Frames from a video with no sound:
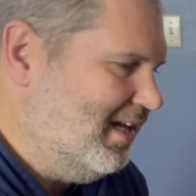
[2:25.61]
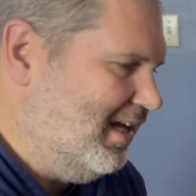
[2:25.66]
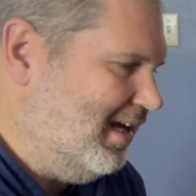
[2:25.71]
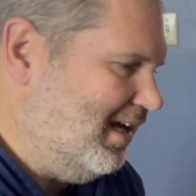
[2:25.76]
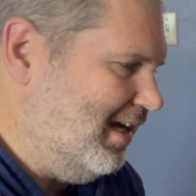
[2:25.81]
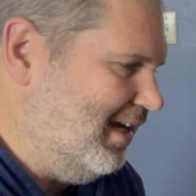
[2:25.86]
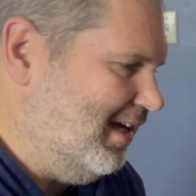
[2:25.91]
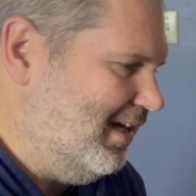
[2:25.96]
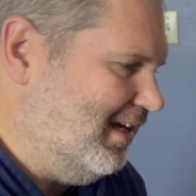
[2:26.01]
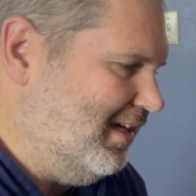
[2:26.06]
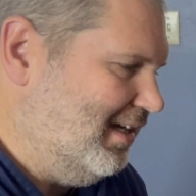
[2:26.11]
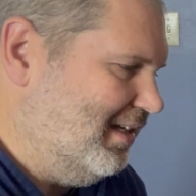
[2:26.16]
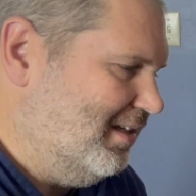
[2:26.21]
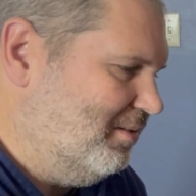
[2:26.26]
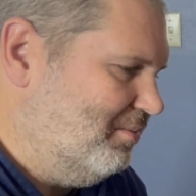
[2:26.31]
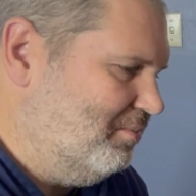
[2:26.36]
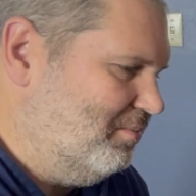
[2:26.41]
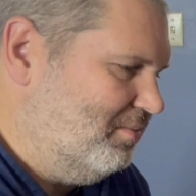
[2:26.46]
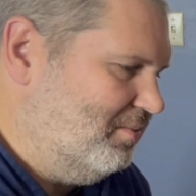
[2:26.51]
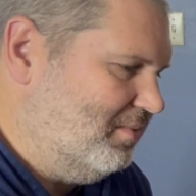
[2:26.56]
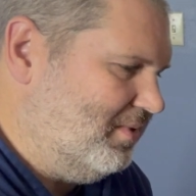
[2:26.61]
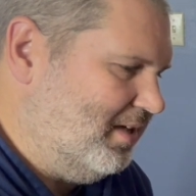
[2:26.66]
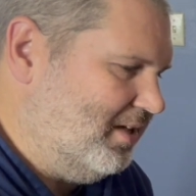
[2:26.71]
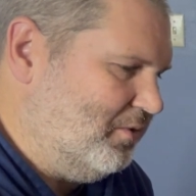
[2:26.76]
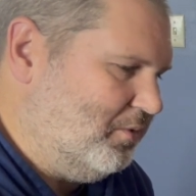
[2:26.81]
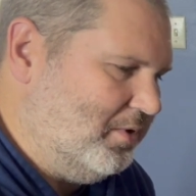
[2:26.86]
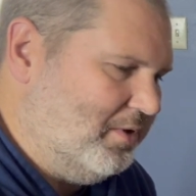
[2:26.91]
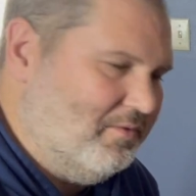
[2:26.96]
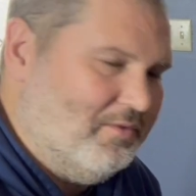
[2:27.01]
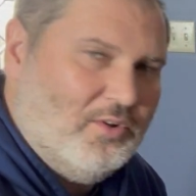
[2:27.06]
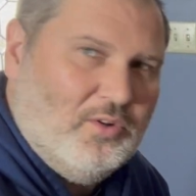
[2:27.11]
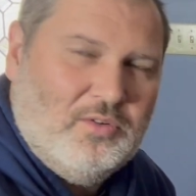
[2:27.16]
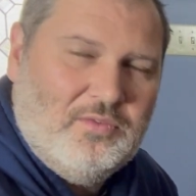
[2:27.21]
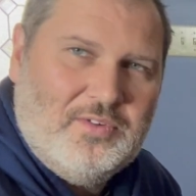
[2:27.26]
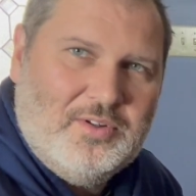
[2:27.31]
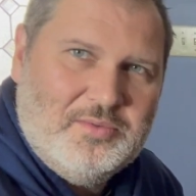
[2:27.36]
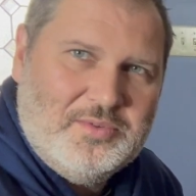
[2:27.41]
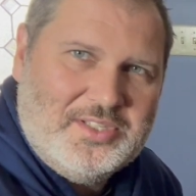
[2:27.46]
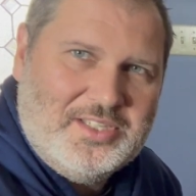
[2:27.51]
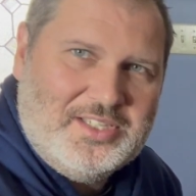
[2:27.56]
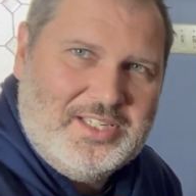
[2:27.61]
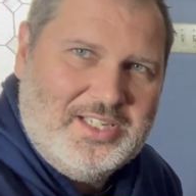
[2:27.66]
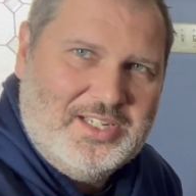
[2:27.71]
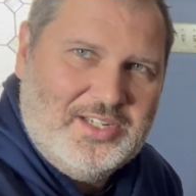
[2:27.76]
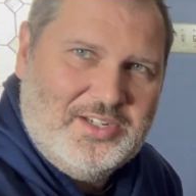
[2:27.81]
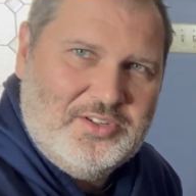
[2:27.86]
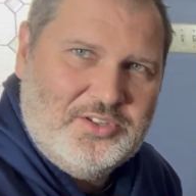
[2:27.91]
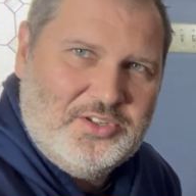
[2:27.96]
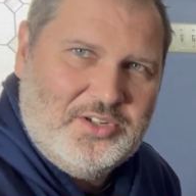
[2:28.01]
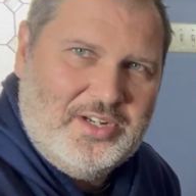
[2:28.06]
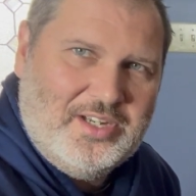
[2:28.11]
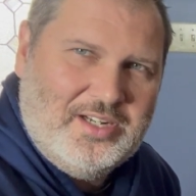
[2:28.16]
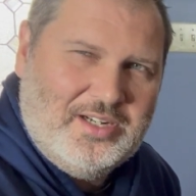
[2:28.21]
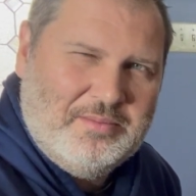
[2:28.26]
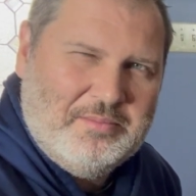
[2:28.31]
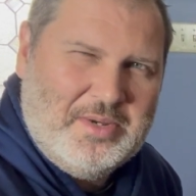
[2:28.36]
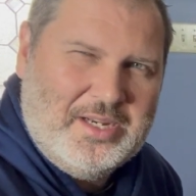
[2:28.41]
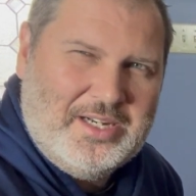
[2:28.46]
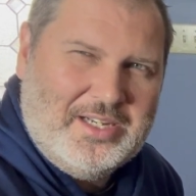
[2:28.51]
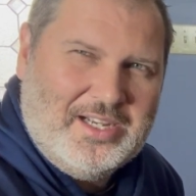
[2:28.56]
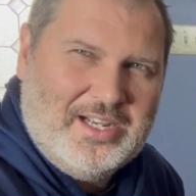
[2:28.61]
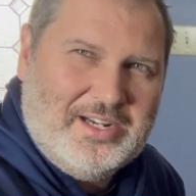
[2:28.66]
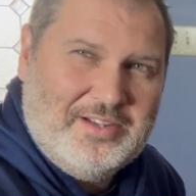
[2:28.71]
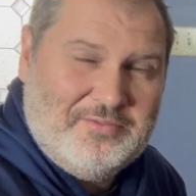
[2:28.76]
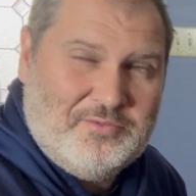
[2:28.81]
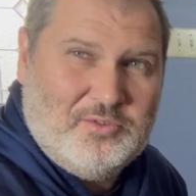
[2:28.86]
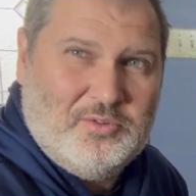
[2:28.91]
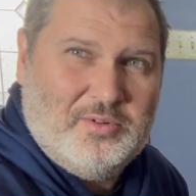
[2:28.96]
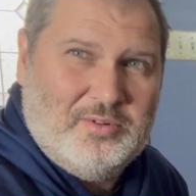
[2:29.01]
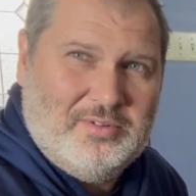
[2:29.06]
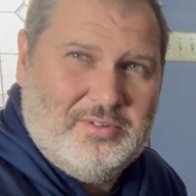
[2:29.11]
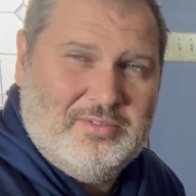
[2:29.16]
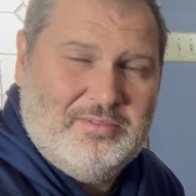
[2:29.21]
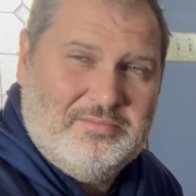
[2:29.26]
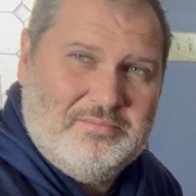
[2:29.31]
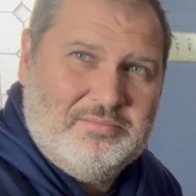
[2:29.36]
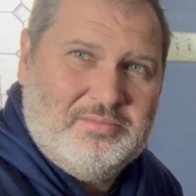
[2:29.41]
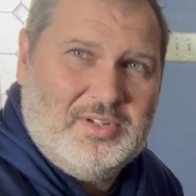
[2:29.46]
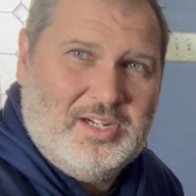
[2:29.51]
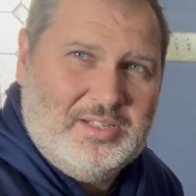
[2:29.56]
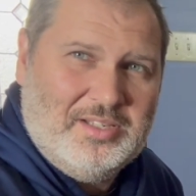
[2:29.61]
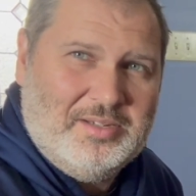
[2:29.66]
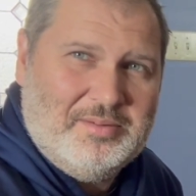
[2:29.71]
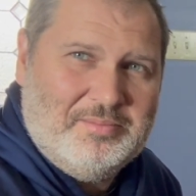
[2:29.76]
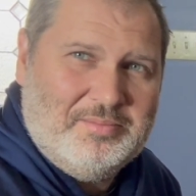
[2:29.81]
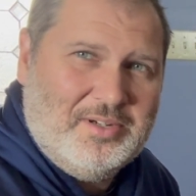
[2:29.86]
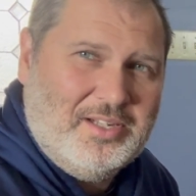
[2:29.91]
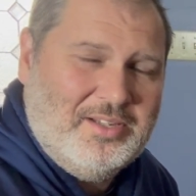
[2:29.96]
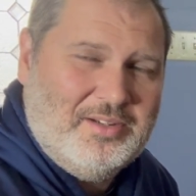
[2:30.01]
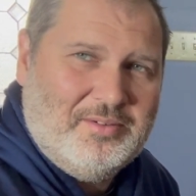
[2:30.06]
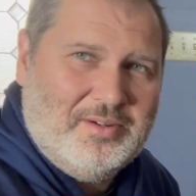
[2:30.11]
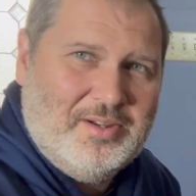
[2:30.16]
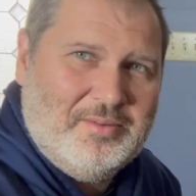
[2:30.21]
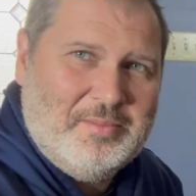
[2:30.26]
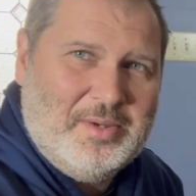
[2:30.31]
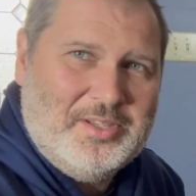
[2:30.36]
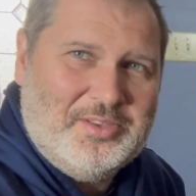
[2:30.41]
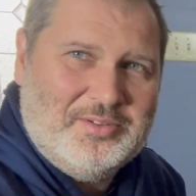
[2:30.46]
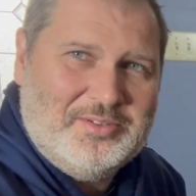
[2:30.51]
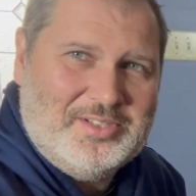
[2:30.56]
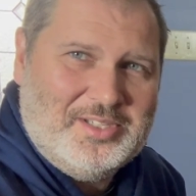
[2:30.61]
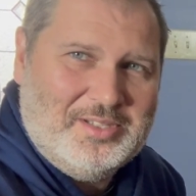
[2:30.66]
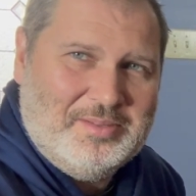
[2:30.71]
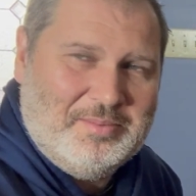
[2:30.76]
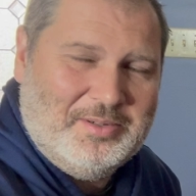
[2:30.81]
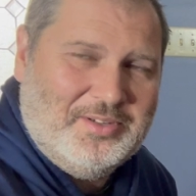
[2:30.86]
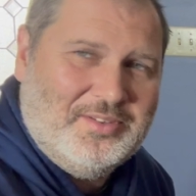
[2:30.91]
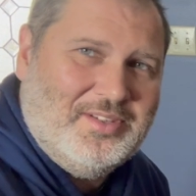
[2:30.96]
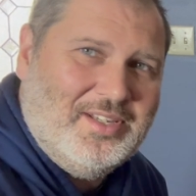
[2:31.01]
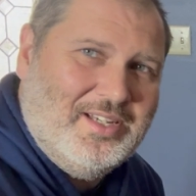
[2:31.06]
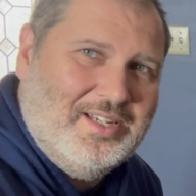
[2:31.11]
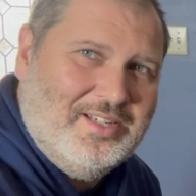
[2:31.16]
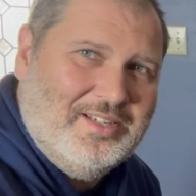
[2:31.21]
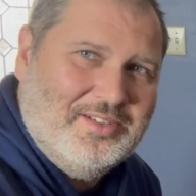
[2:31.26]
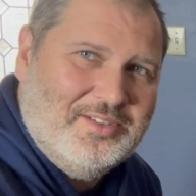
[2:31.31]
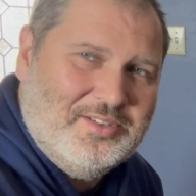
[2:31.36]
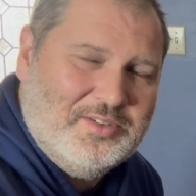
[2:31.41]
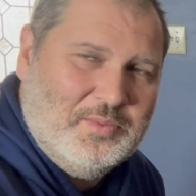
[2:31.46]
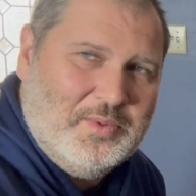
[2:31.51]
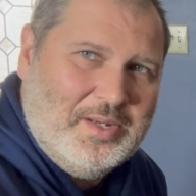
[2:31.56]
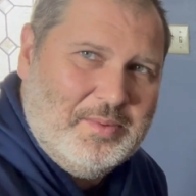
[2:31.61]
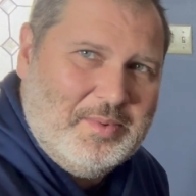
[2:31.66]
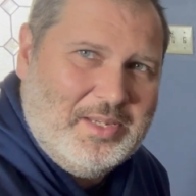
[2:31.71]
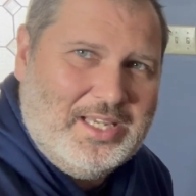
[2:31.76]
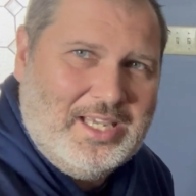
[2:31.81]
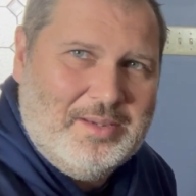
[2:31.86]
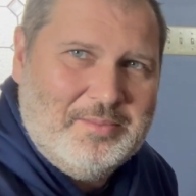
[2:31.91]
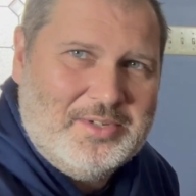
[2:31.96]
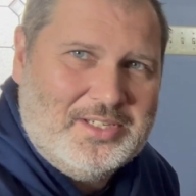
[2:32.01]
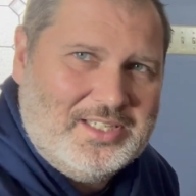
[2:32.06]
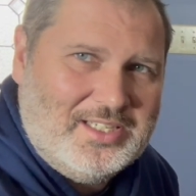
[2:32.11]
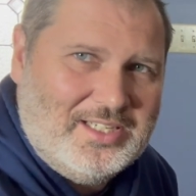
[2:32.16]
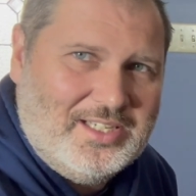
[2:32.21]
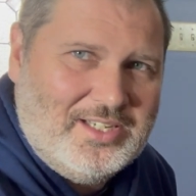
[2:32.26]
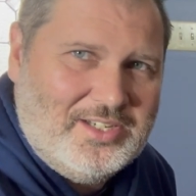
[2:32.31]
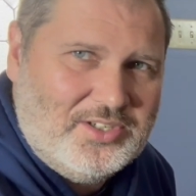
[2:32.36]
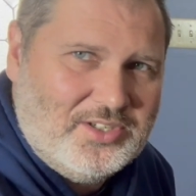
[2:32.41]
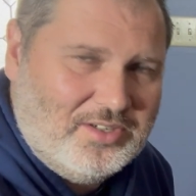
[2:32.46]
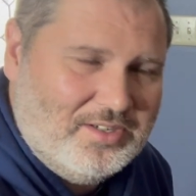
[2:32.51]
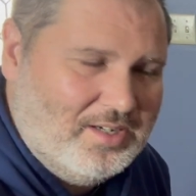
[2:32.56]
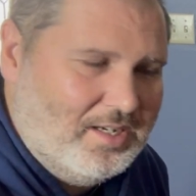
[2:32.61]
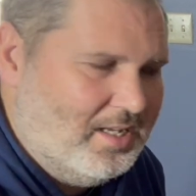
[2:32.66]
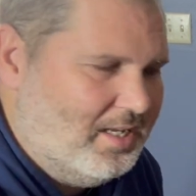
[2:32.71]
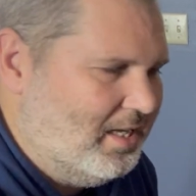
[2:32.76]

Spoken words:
I don't even know if I was a teenager yet. I might have got it for probably around my 13th birthday, so when I became a teenager.